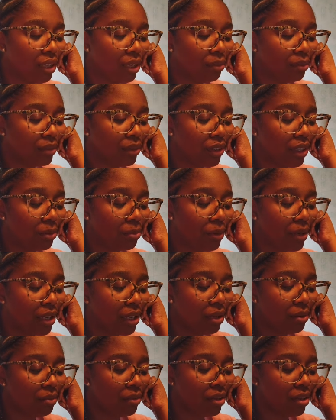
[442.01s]
So I will check
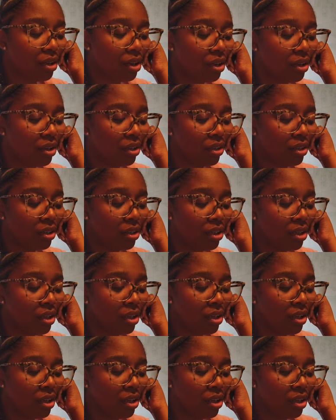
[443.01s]
back in with y'all.